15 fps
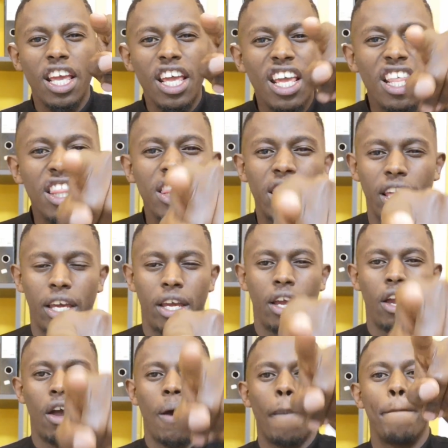in the
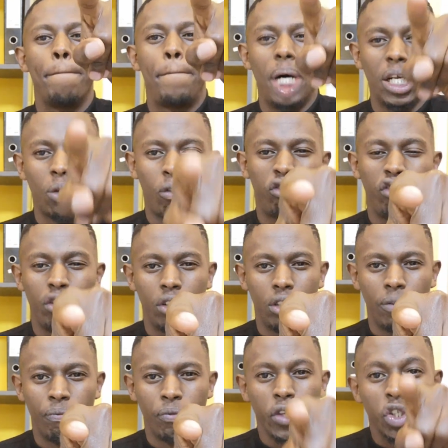battlefield.
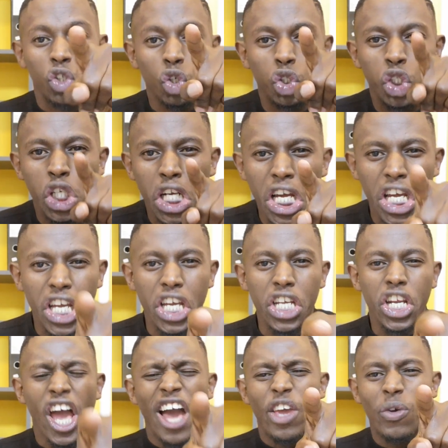So
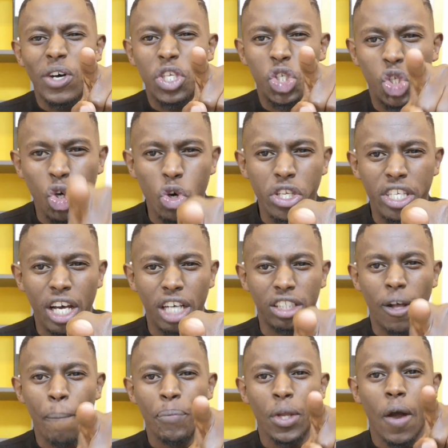train your
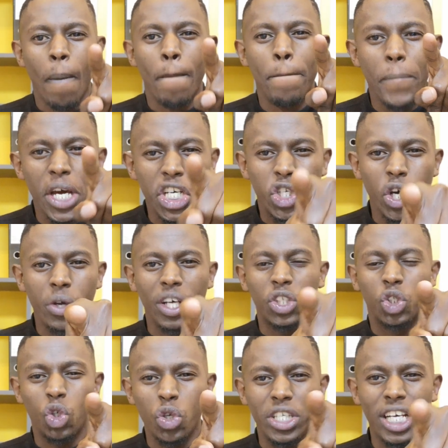soldiers. Make sure your
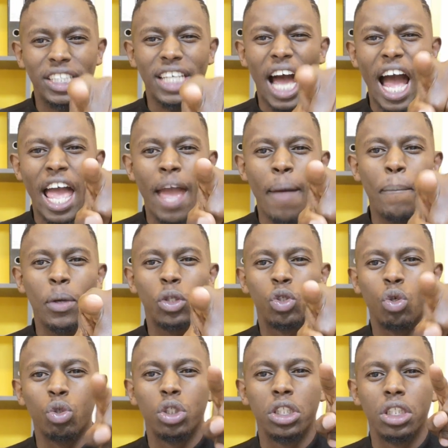soldiers are able
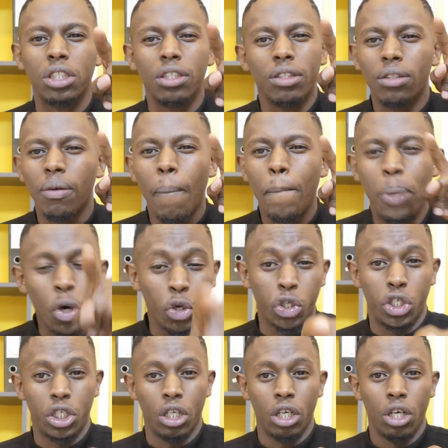to
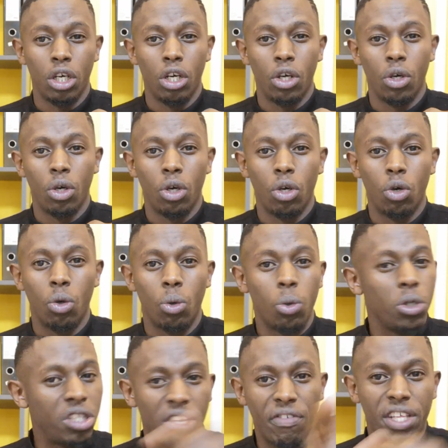push
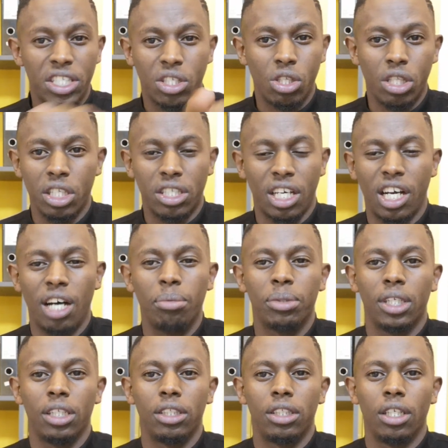whatever is the
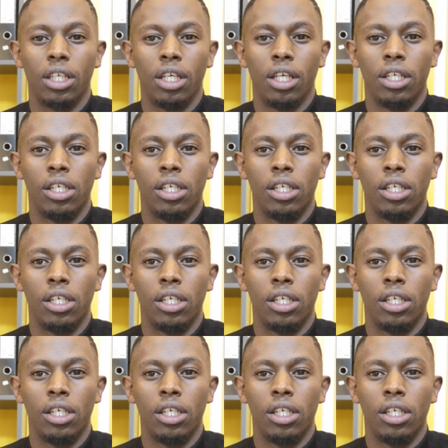circumstance.